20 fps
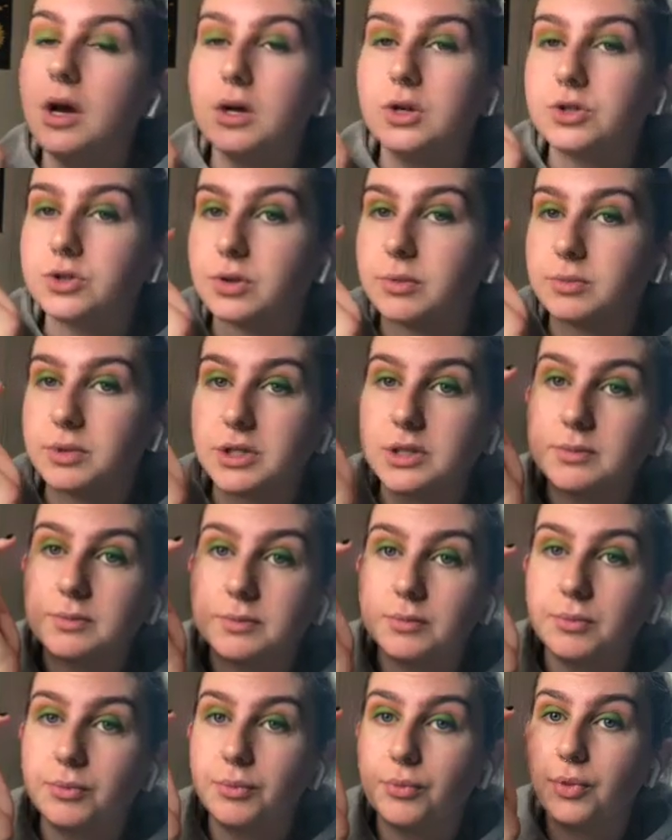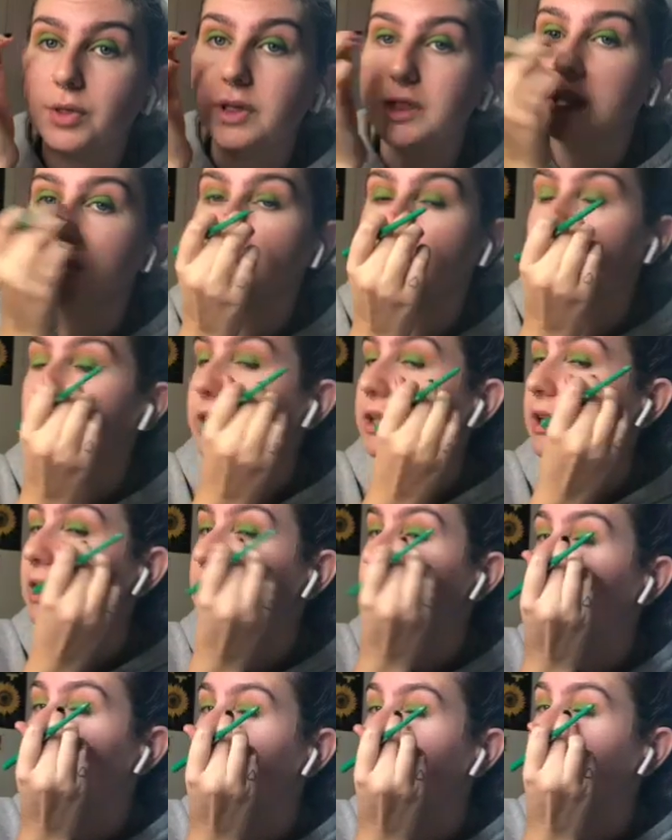So I'm just literally
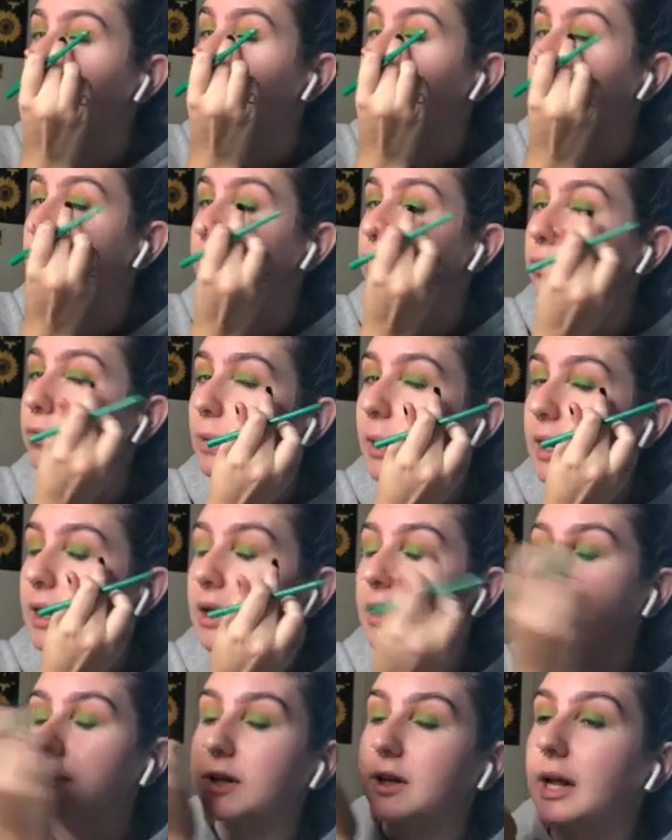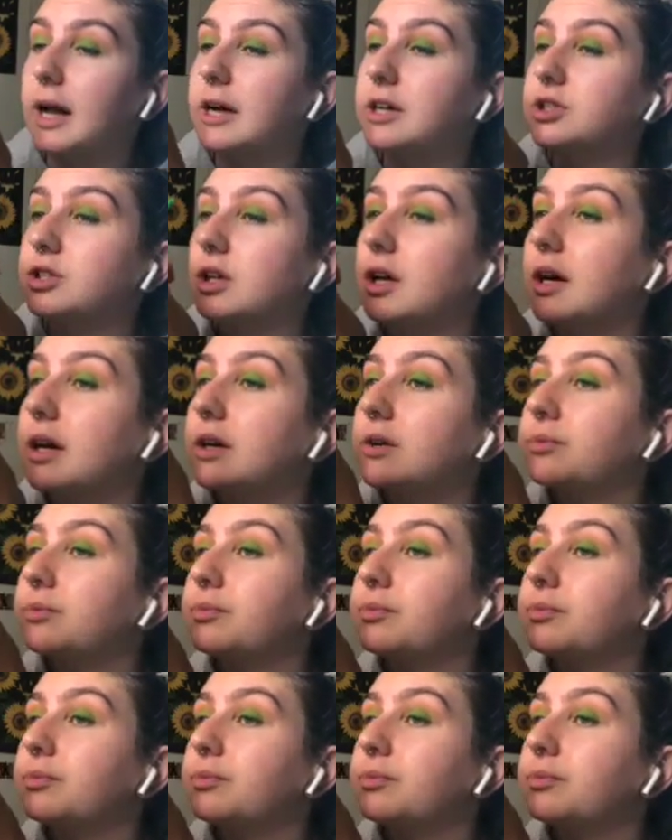lining right on the lash line.